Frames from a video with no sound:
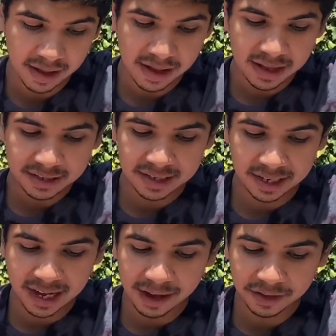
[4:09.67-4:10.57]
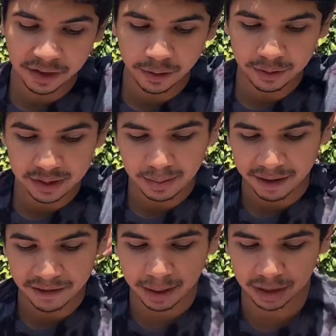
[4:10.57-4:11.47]
Sunday afternoons, my
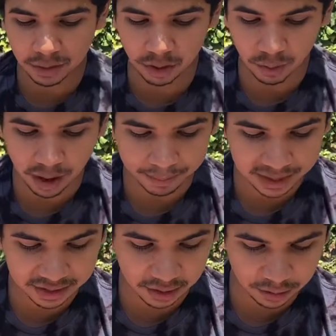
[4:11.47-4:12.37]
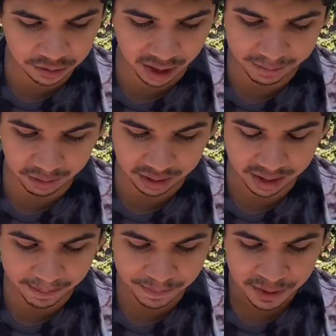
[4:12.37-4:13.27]
family would want me to go driving with
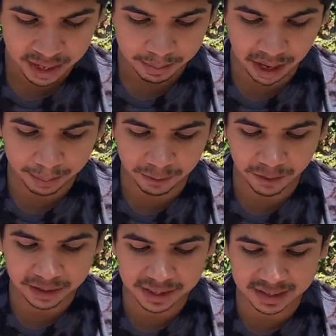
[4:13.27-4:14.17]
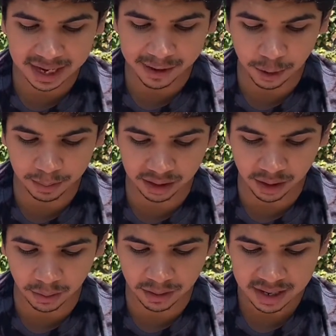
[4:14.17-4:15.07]
them, but I preferred to stay home
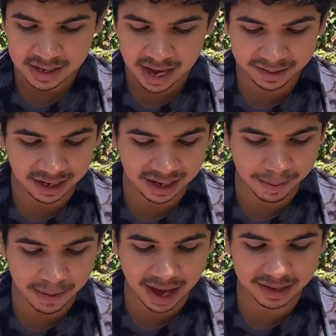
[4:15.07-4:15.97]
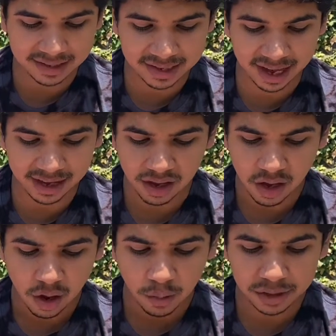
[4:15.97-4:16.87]
alone, and they'd get mad and say,
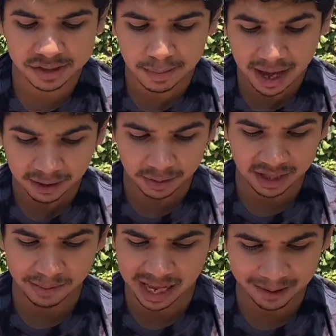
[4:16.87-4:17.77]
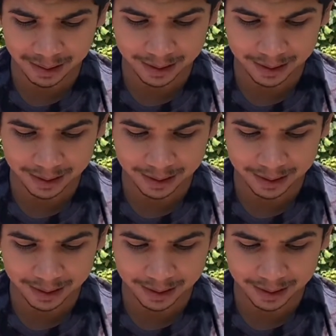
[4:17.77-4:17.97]
what's the matter with him anyway?